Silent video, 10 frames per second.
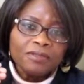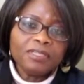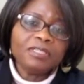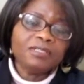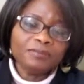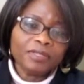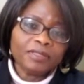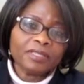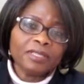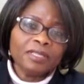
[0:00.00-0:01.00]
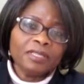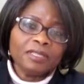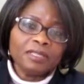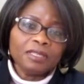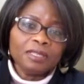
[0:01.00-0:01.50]
deal with
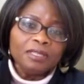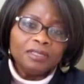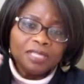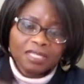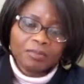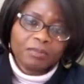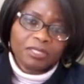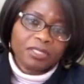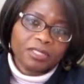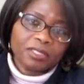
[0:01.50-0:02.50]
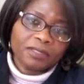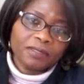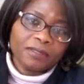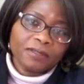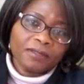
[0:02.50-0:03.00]
the despots
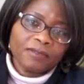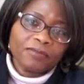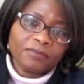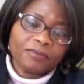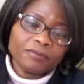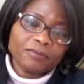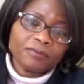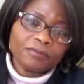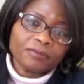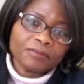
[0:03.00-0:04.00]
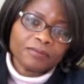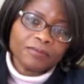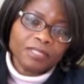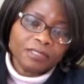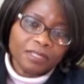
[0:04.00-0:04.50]
of
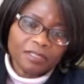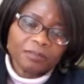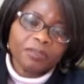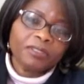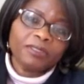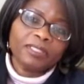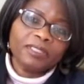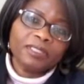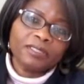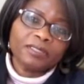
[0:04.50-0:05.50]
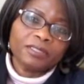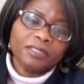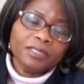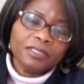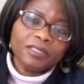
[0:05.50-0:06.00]
the despot leaders,
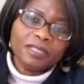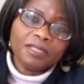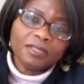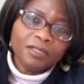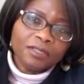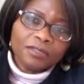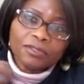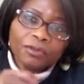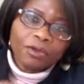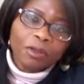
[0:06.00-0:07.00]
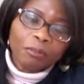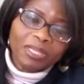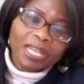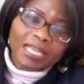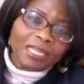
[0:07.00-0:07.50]
the so-called
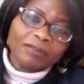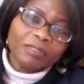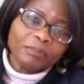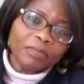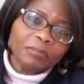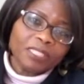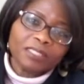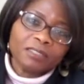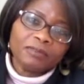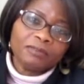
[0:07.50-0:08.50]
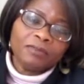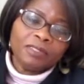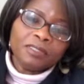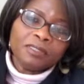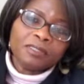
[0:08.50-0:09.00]
banana republics
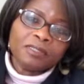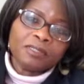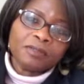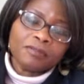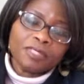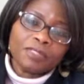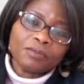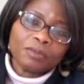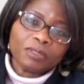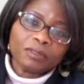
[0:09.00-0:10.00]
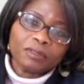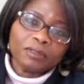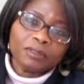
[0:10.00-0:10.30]
of this world,